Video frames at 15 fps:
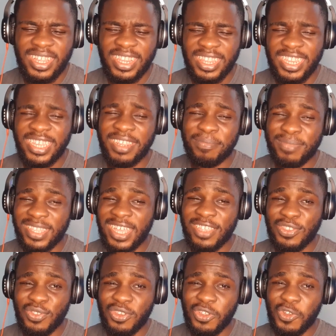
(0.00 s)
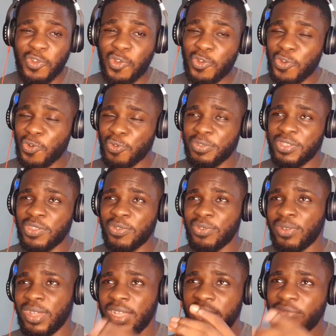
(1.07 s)
Let them dance to the go-go.
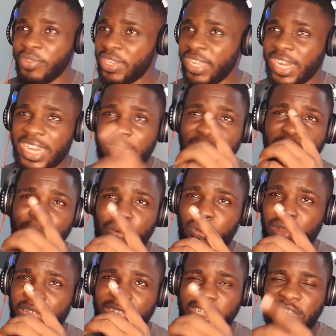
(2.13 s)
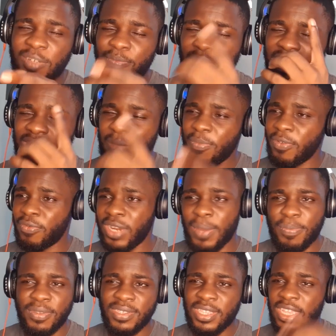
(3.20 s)
So when they climb the pole as stripper type of
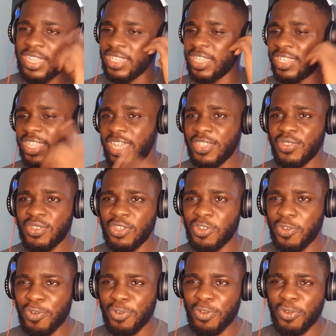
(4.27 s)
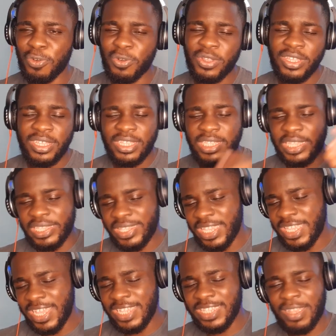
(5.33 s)
rappers, they dance to the go-go. He say,
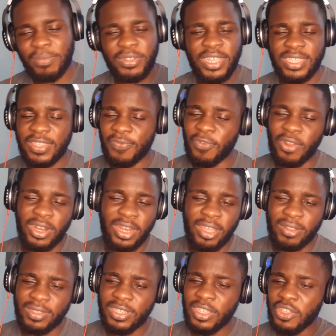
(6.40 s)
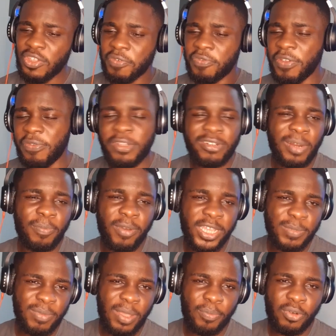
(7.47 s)
yes, I'm chasing for clout. Your favorite rapper
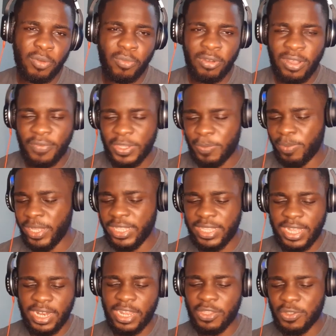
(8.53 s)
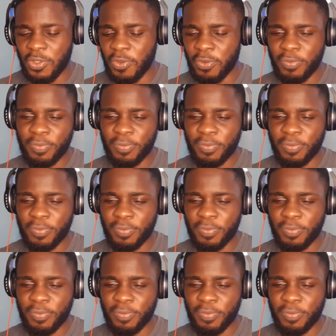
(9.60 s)
is my promo. I've explained that. Let's go.